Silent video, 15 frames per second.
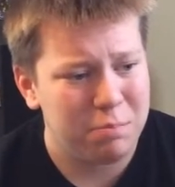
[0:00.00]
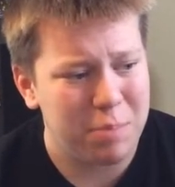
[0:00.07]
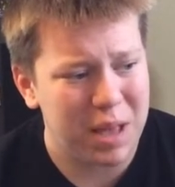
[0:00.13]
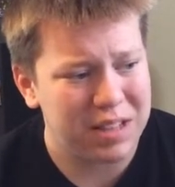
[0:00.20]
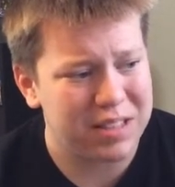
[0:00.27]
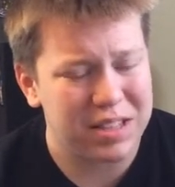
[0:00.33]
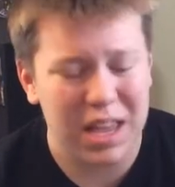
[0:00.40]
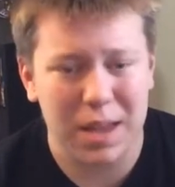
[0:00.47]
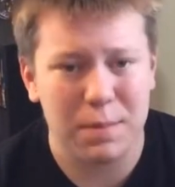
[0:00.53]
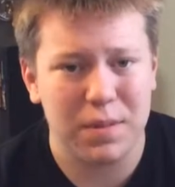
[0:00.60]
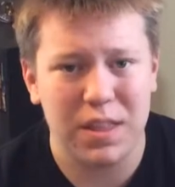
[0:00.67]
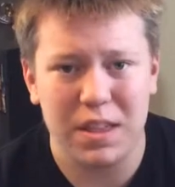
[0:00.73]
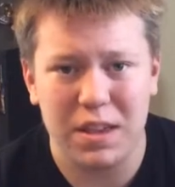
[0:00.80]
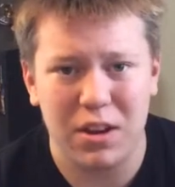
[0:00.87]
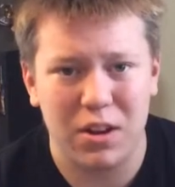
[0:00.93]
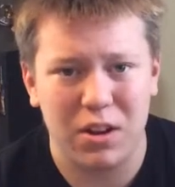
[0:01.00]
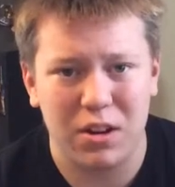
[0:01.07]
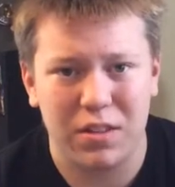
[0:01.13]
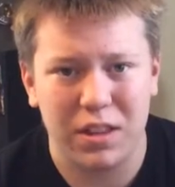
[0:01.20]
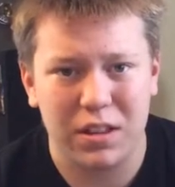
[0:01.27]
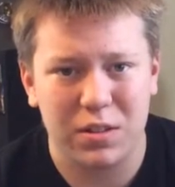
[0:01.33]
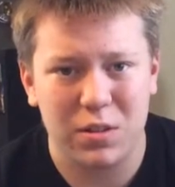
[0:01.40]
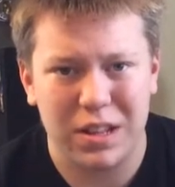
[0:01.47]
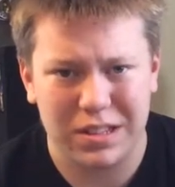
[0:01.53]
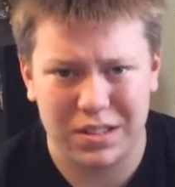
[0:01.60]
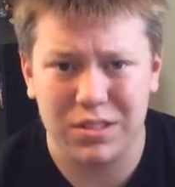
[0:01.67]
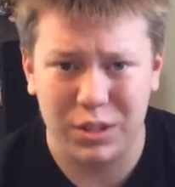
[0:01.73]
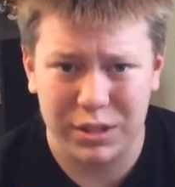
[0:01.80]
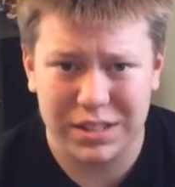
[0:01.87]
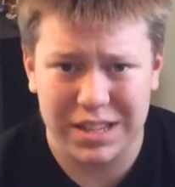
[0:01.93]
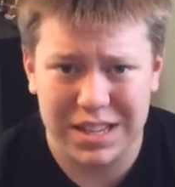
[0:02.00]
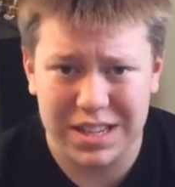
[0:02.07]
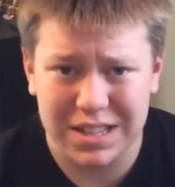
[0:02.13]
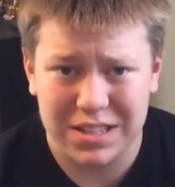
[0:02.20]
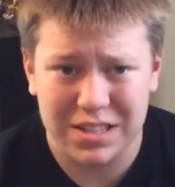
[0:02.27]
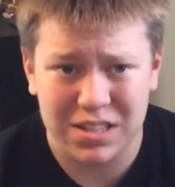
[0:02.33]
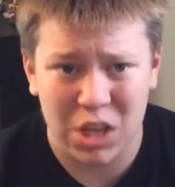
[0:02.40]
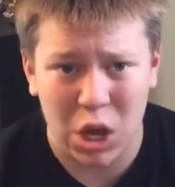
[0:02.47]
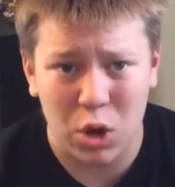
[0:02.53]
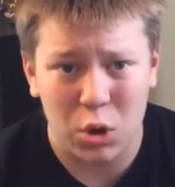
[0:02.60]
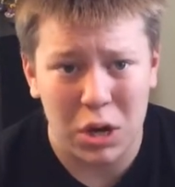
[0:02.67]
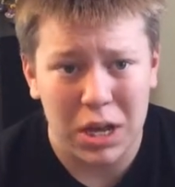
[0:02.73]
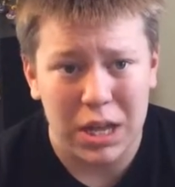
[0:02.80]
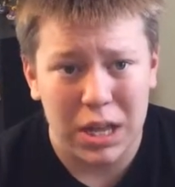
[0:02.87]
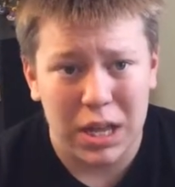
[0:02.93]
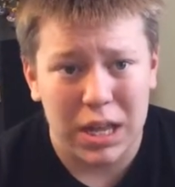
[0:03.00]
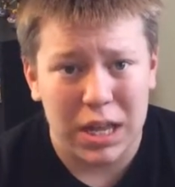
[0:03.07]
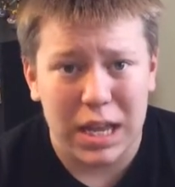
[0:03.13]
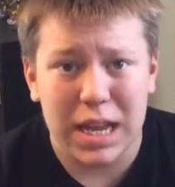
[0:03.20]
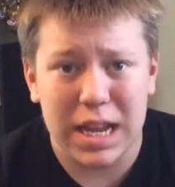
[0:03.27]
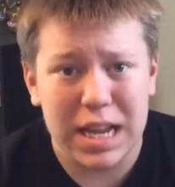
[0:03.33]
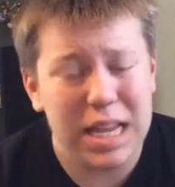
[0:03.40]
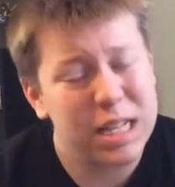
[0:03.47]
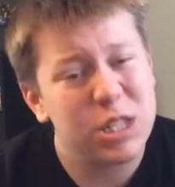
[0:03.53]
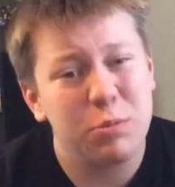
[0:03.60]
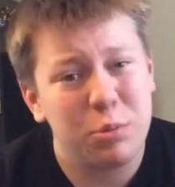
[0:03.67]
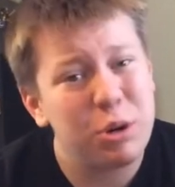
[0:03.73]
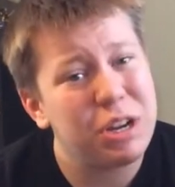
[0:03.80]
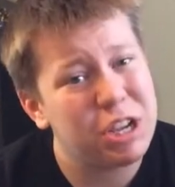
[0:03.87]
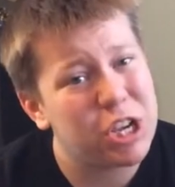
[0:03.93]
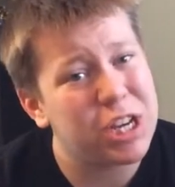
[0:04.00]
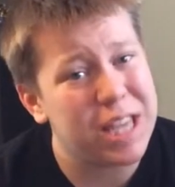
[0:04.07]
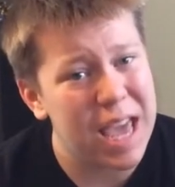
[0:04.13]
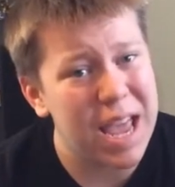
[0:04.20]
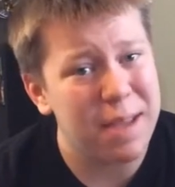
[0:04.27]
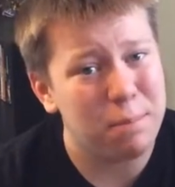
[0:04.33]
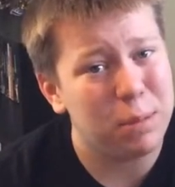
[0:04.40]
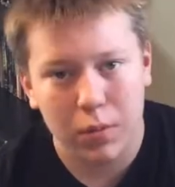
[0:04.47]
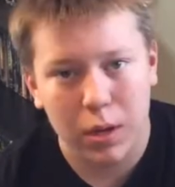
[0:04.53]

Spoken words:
best game of the year, I think 2013, so it's a pretty good game.